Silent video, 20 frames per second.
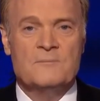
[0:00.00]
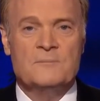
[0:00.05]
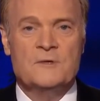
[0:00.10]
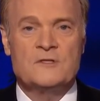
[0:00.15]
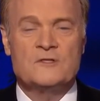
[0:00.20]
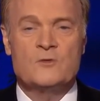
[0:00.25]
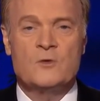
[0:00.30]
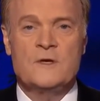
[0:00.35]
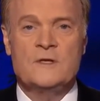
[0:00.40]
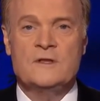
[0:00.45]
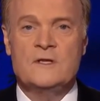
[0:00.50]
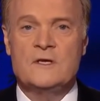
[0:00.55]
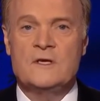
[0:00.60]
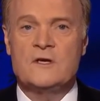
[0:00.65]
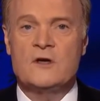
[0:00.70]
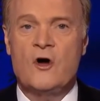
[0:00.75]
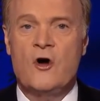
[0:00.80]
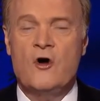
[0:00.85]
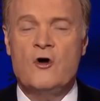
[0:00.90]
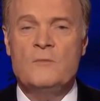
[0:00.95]
Between the
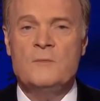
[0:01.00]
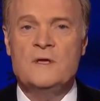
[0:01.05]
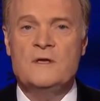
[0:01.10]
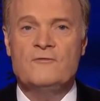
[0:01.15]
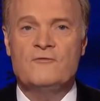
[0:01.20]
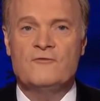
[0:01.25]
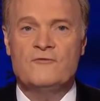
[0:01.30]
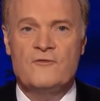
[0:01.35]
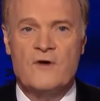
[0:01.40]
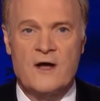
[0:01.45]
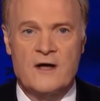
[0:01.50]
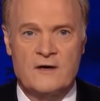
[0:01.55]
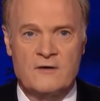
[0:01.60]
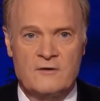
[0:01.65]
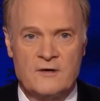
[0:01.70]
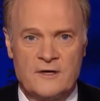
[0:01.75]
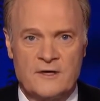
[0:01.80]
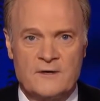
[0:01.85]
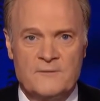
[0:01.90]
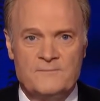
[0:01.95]
Comey
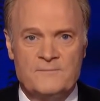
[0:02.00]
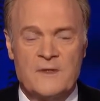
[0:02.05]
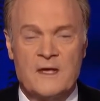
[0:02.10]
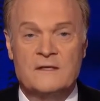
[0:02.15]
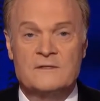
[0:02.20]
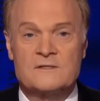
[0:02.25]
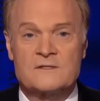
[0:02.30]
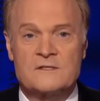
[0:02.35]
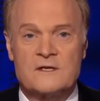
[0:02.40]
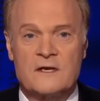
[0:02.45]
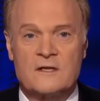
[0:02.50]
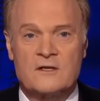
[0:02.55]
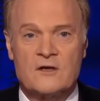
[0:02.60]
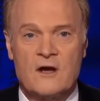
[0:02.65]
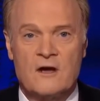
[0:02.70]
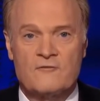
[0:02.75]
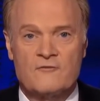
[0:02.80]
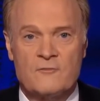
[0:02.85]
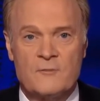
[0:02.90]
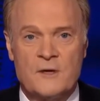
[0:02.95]
firing and Senate
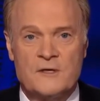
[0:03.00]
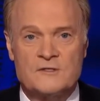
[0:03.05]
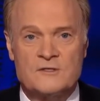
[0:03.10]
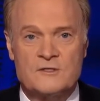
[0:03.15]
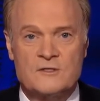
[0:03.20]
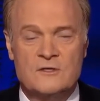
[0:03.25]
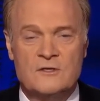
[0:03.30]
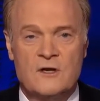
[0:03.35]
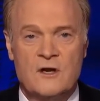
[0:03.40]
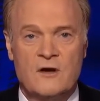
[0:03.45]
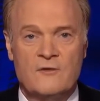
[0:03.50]
confirmation